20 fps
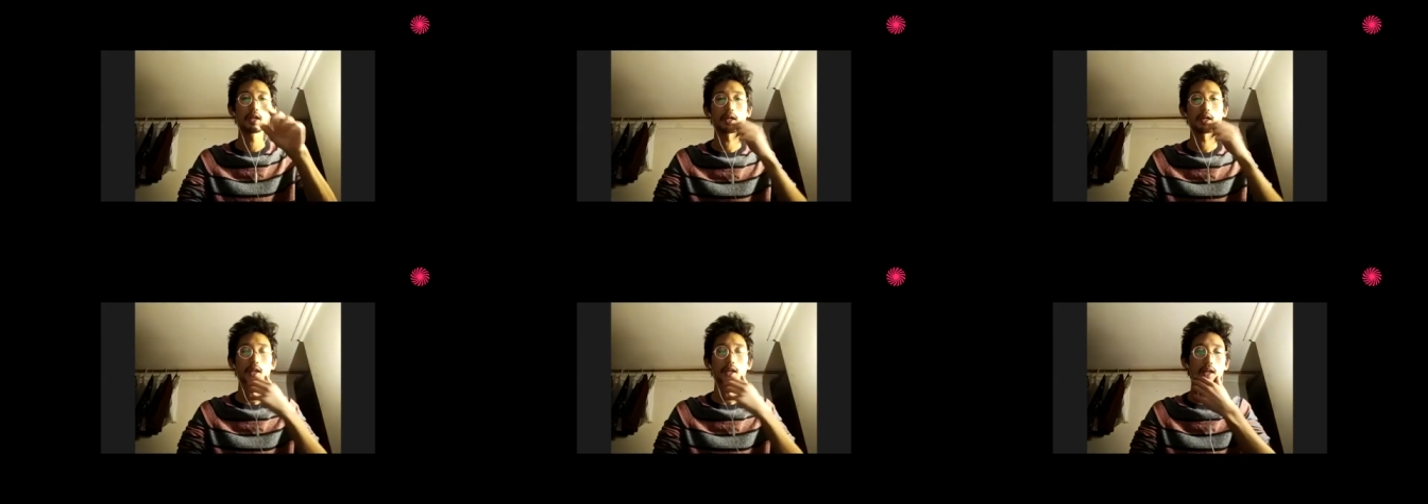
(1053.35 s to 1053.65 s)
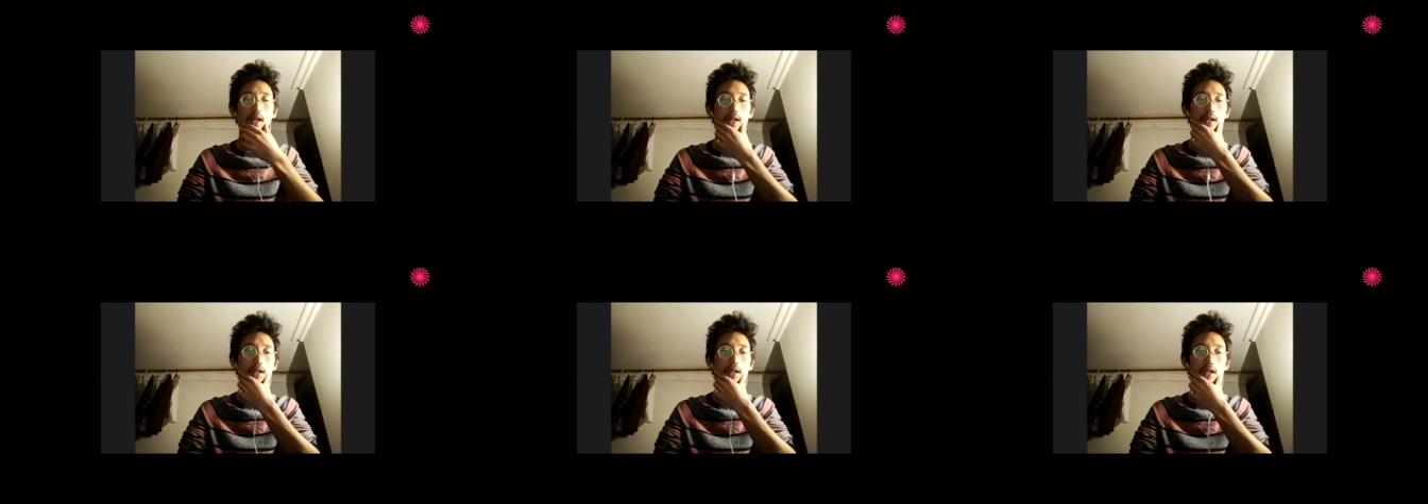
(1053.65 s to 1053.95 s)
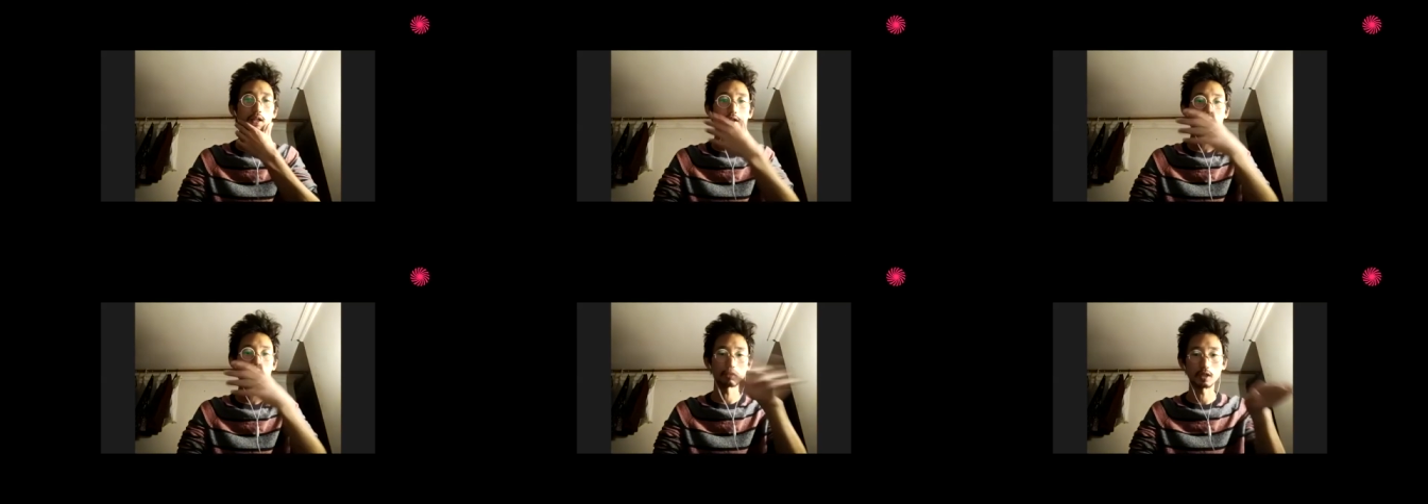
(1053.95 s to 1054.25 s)
and
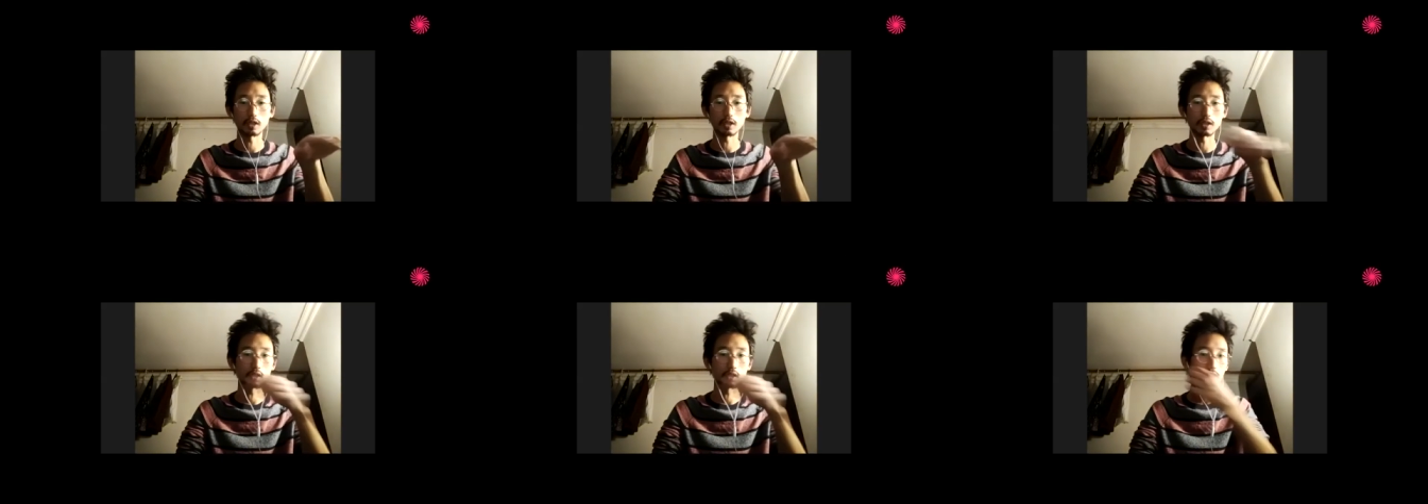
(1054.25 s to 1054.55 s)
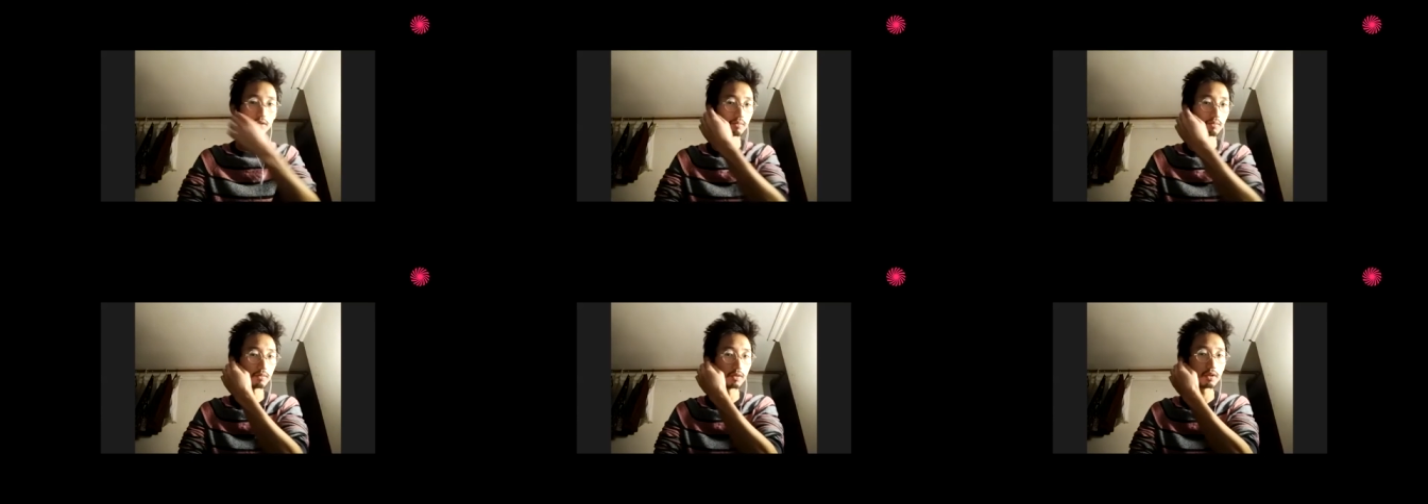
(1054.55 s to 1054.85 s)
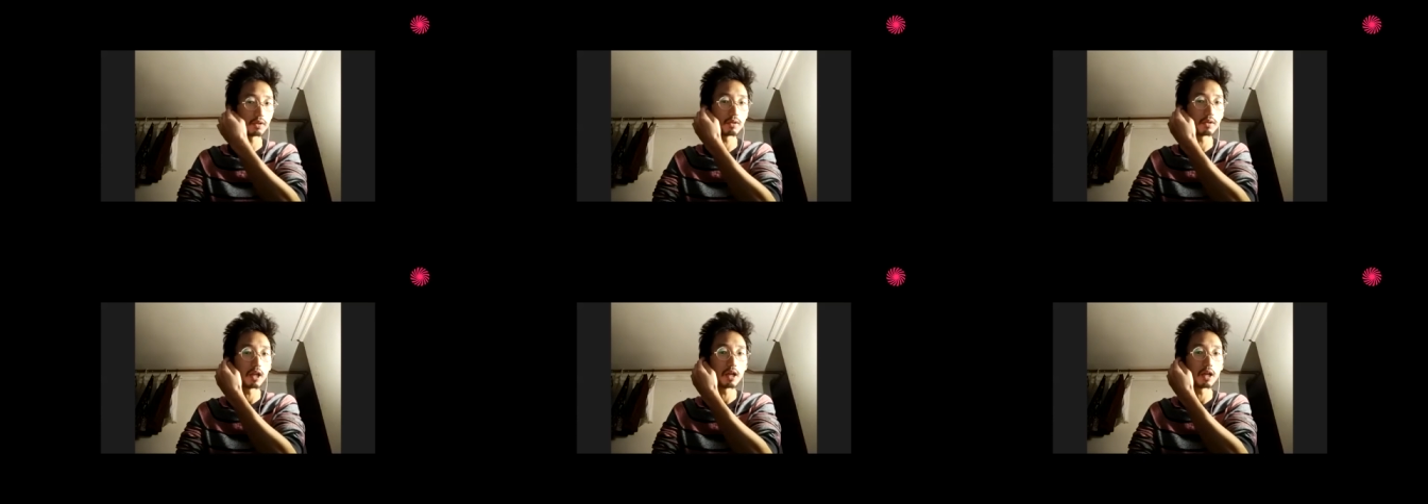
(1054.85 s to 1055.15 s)
uh, like uh,
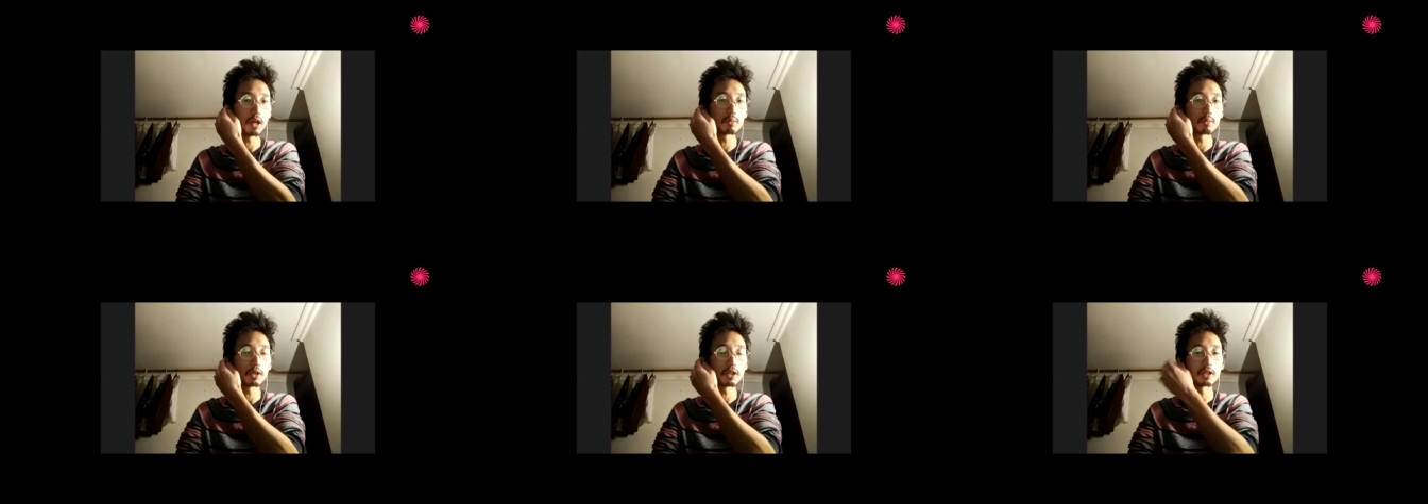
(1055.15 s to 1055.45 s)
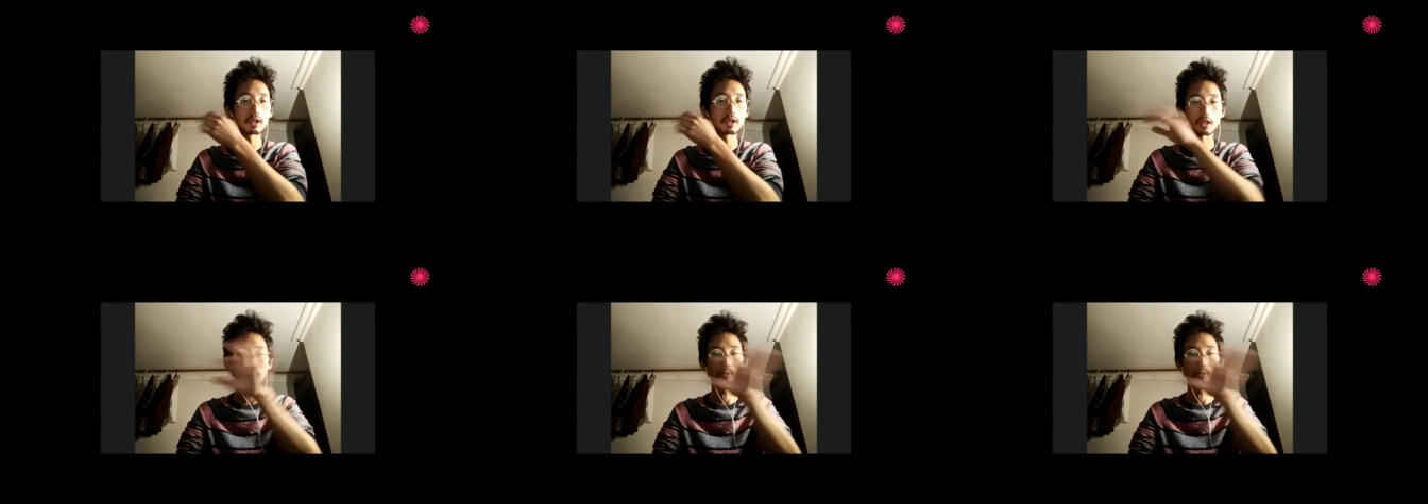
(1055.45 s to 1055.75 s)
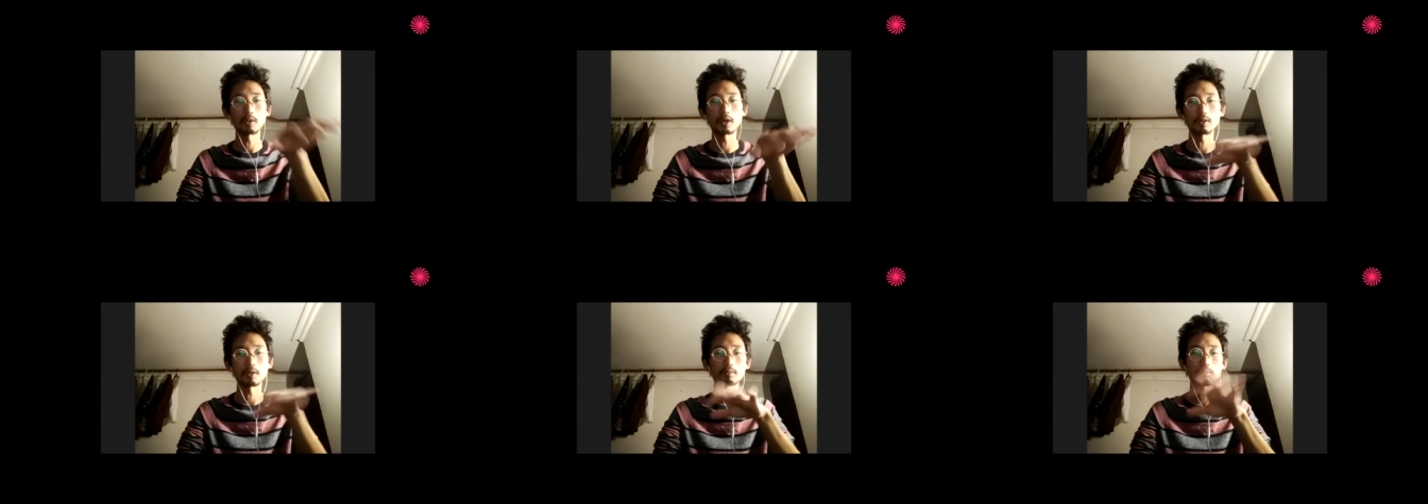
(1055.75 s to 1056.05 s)
collaborating in
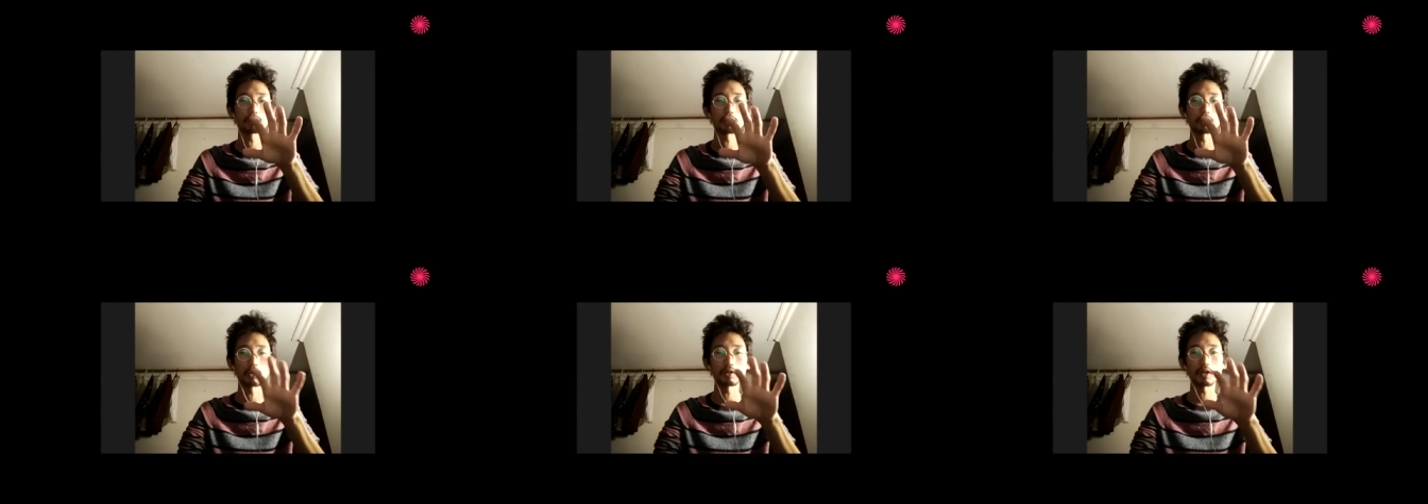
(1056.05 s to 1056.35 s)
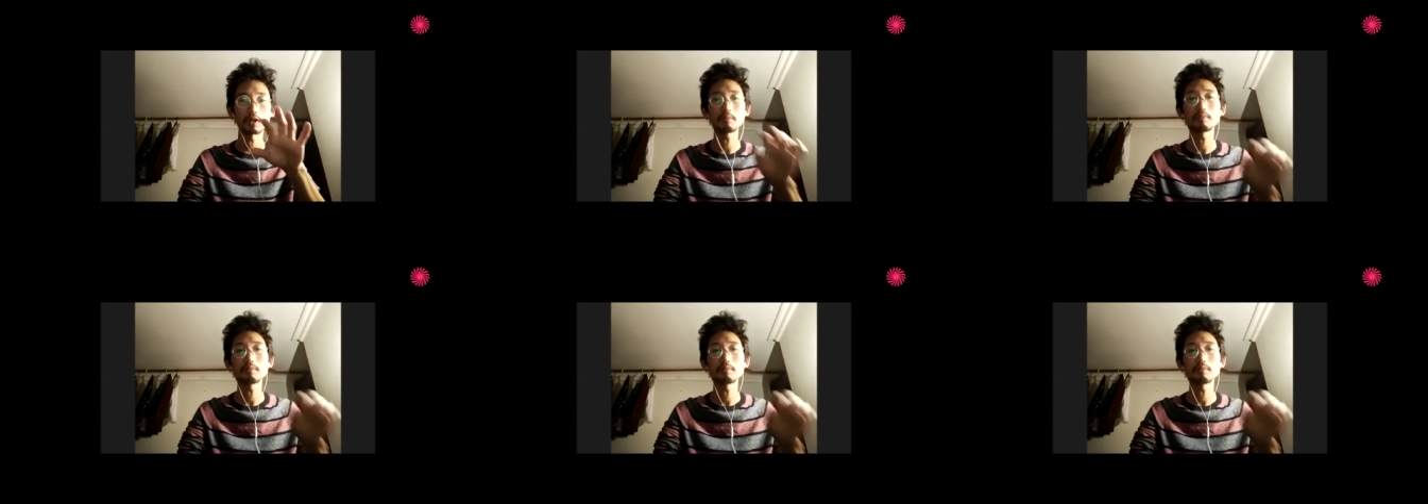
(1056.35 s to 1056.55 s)
one program.